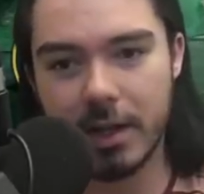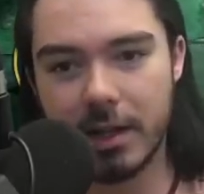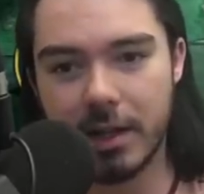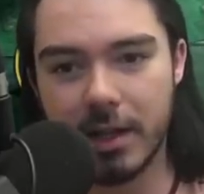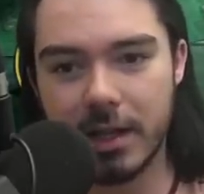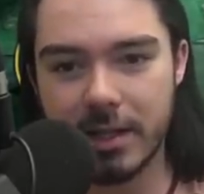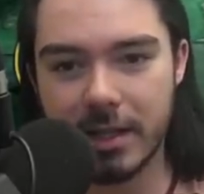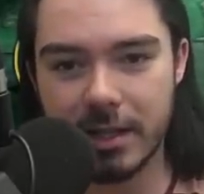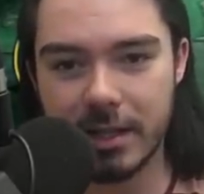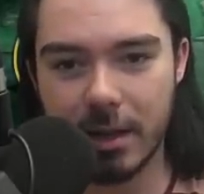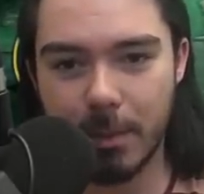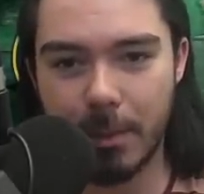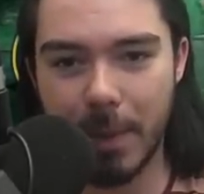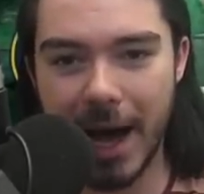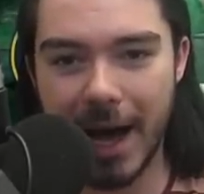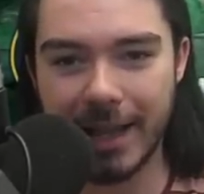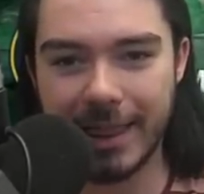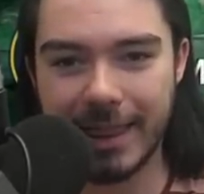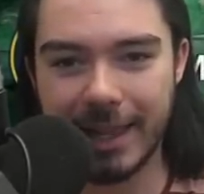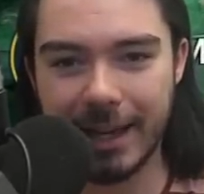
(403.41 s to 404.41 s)
This is the
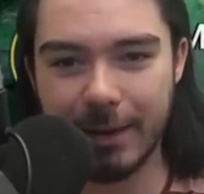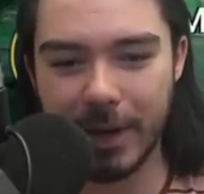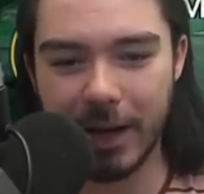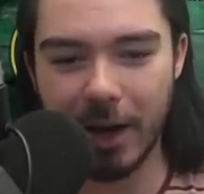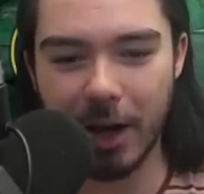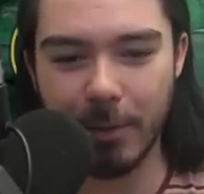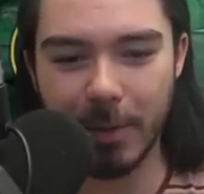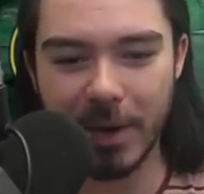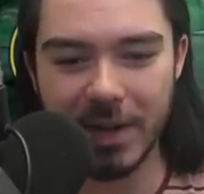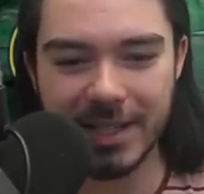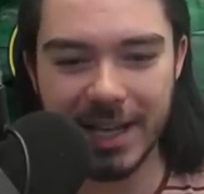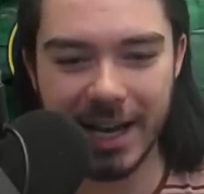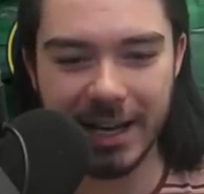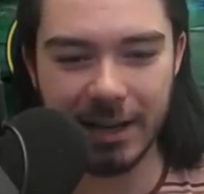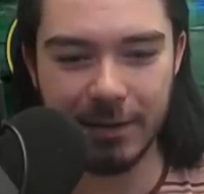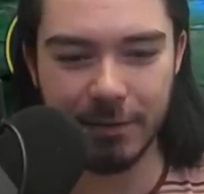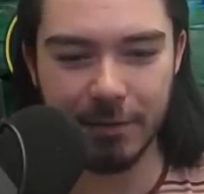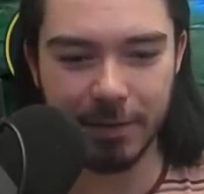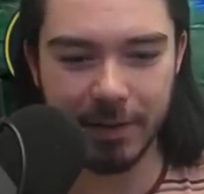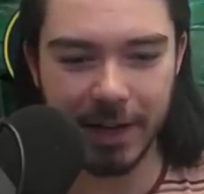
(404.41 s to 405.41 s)
bad thing. We almost had
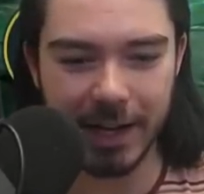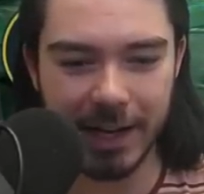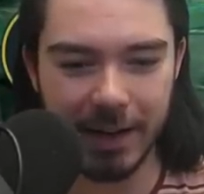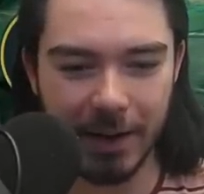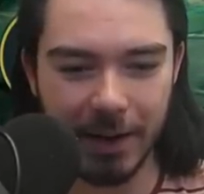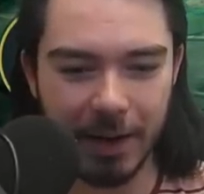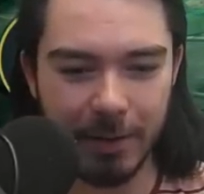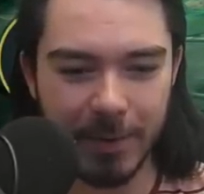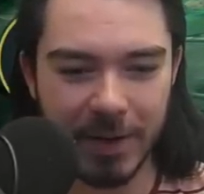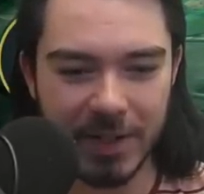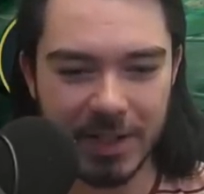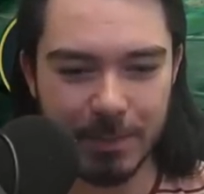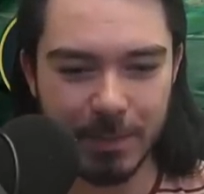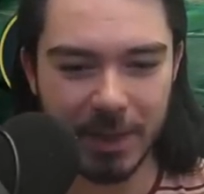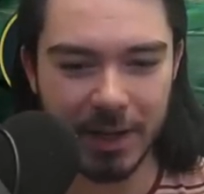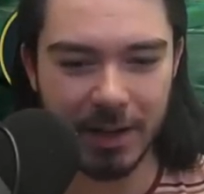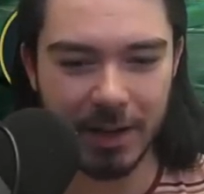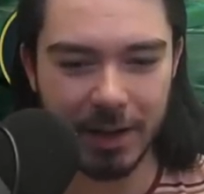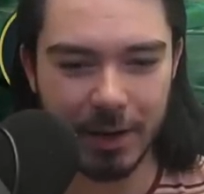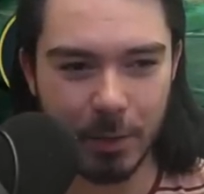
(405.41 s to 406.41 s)
in free. Almost,
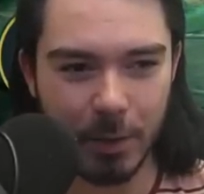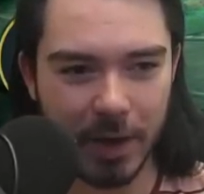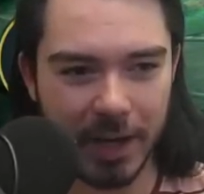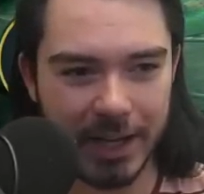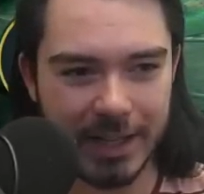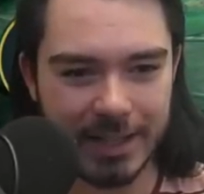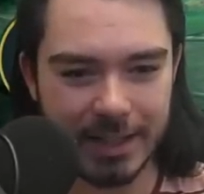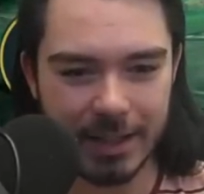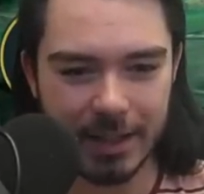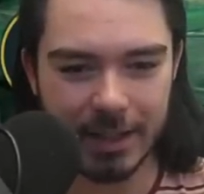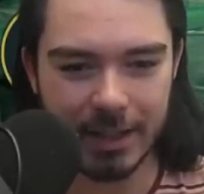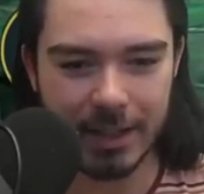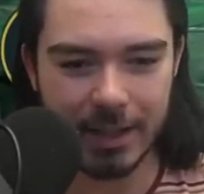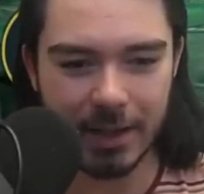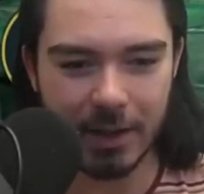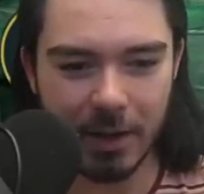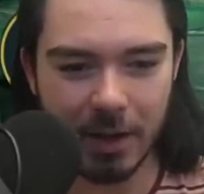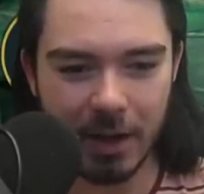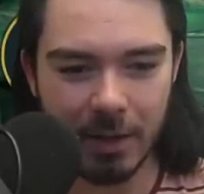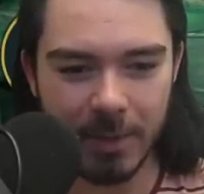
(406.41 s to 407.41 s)
but not quite.
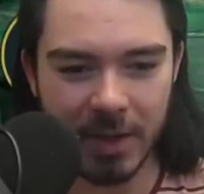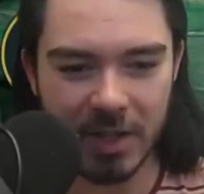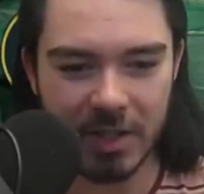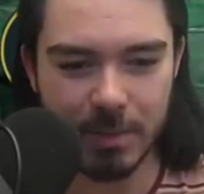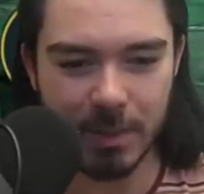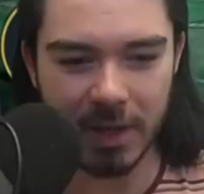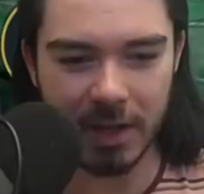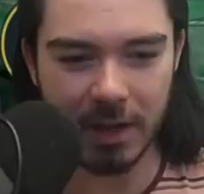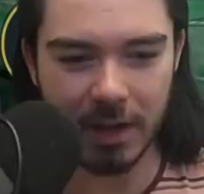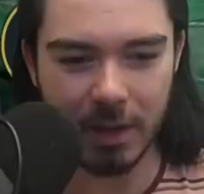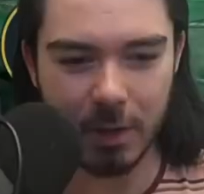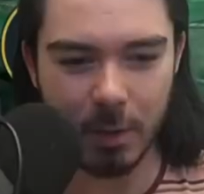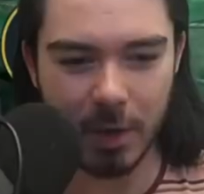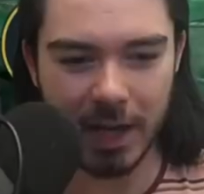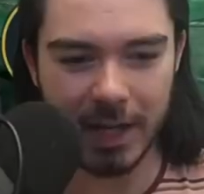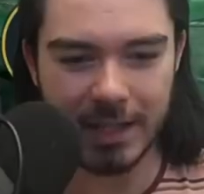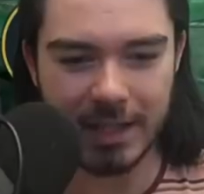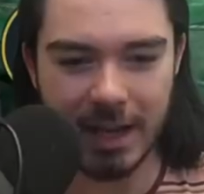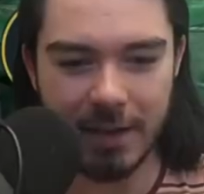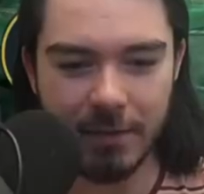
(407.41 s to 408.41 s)
Almost, but not
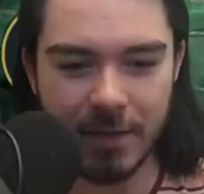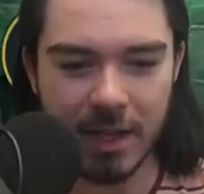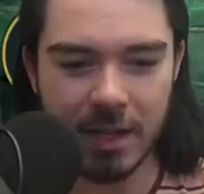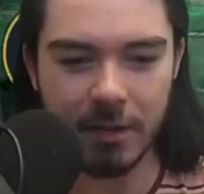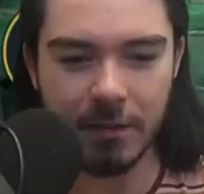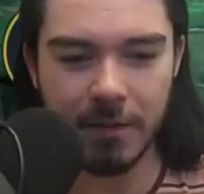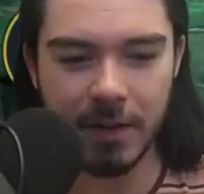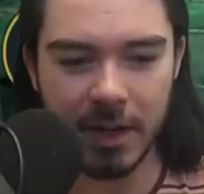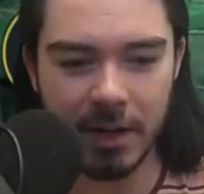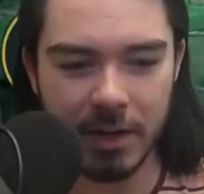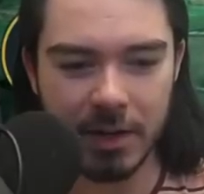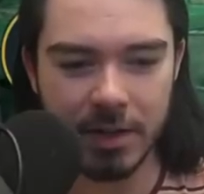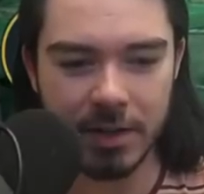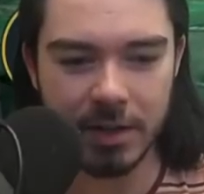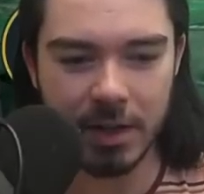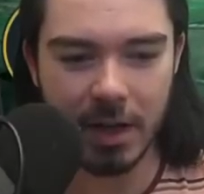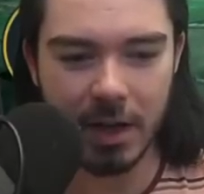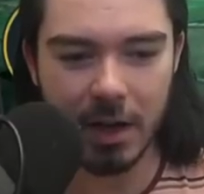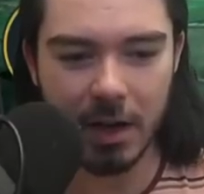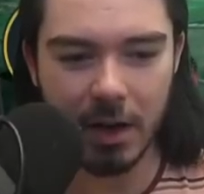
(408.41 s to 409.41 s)
quite. Definitely the
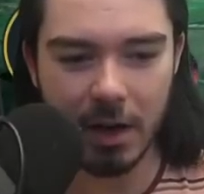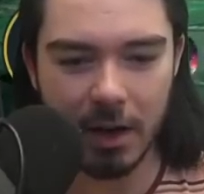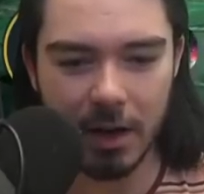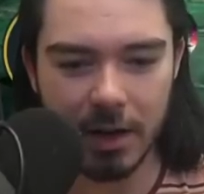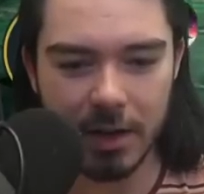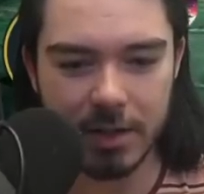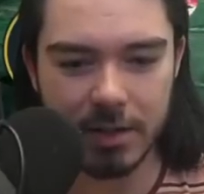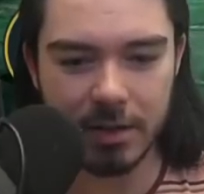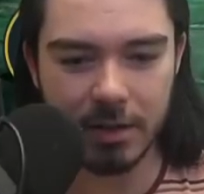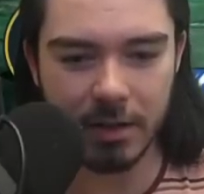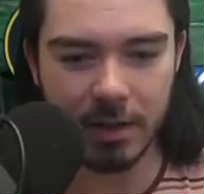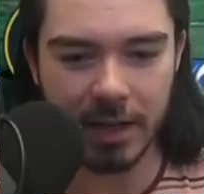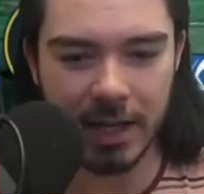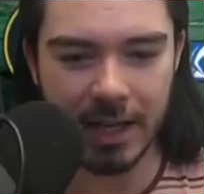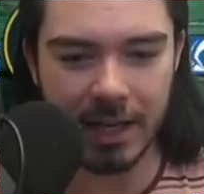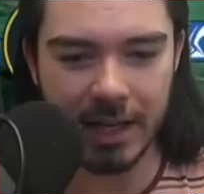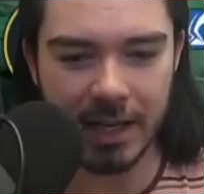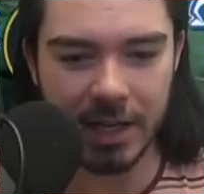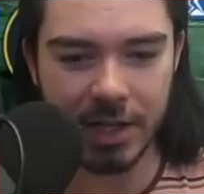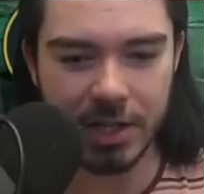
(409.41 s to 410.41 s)
fears are certainly
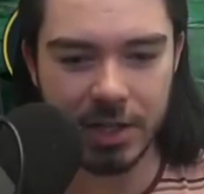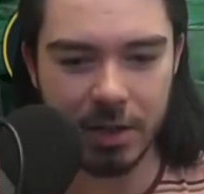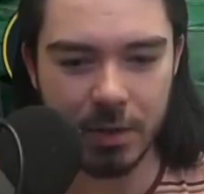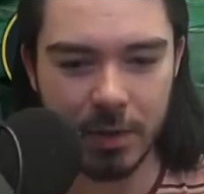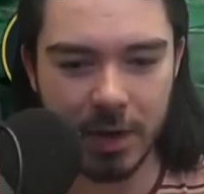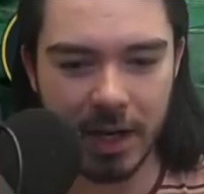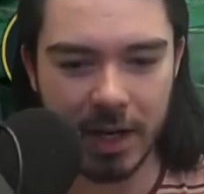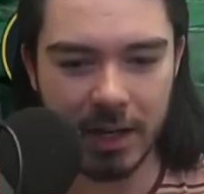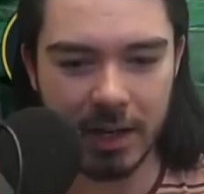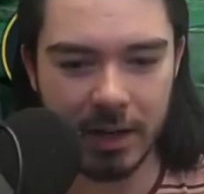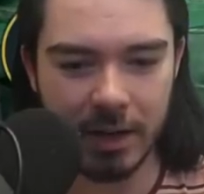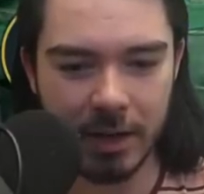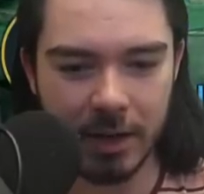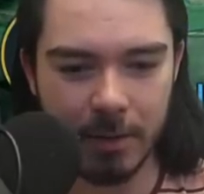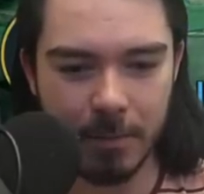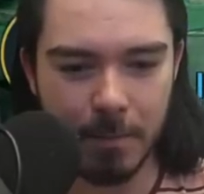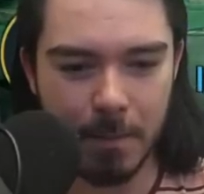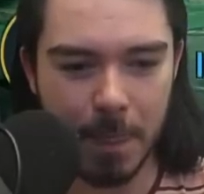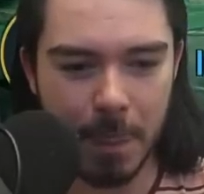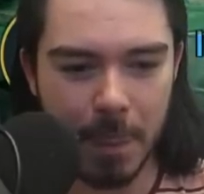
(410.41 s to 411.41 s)
an issue right
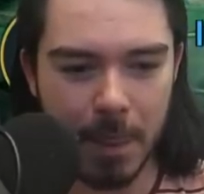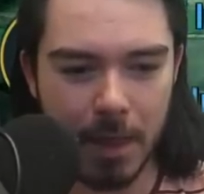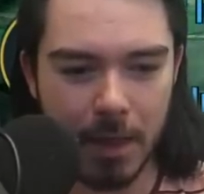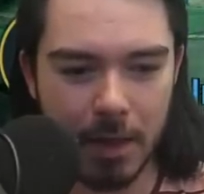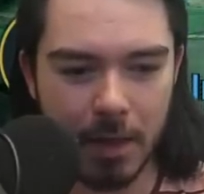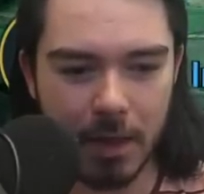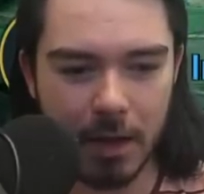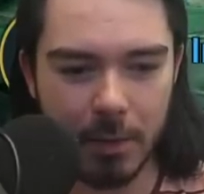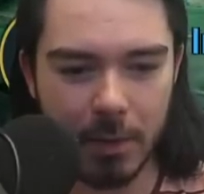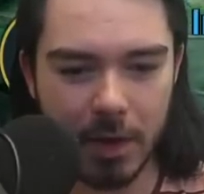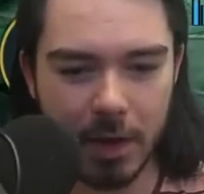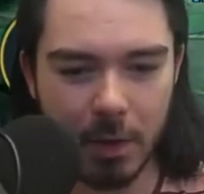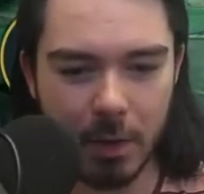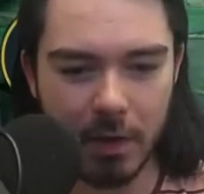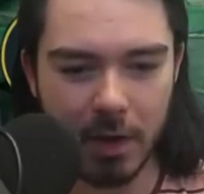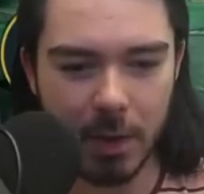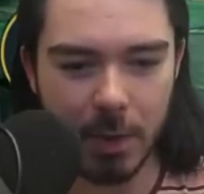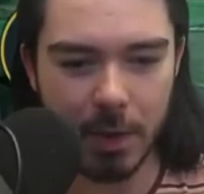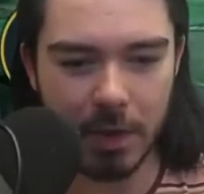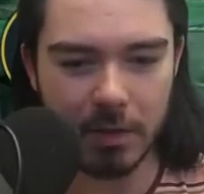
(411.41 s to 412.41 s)
here. There we go. We
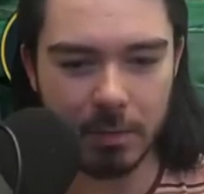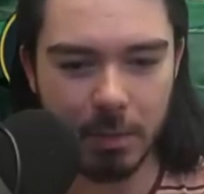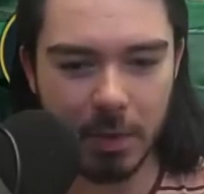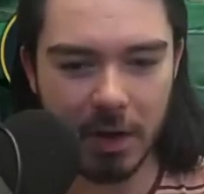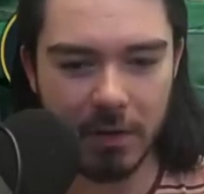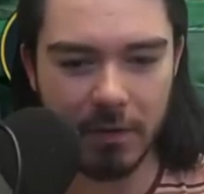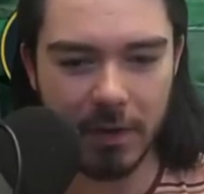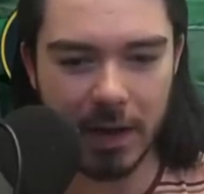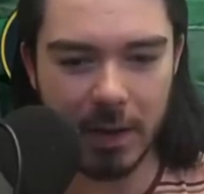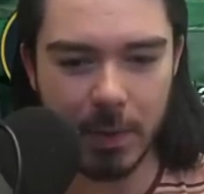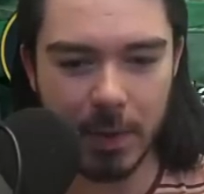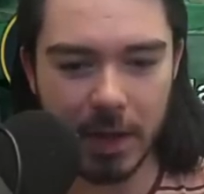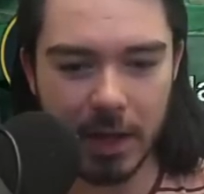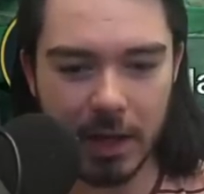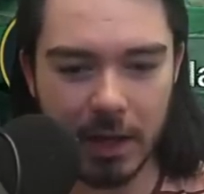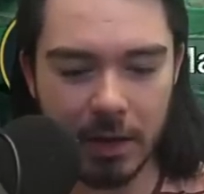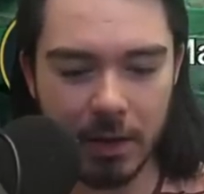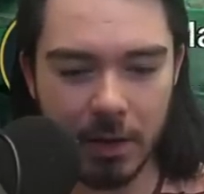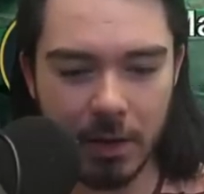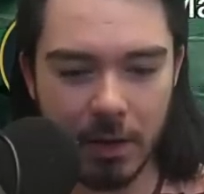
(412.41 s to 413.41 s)
got this buff out the
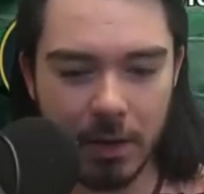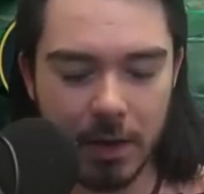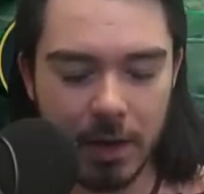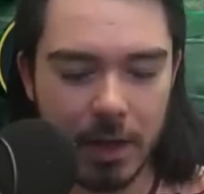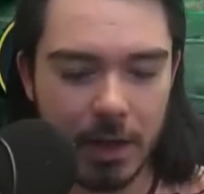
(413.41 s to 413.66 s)
heal.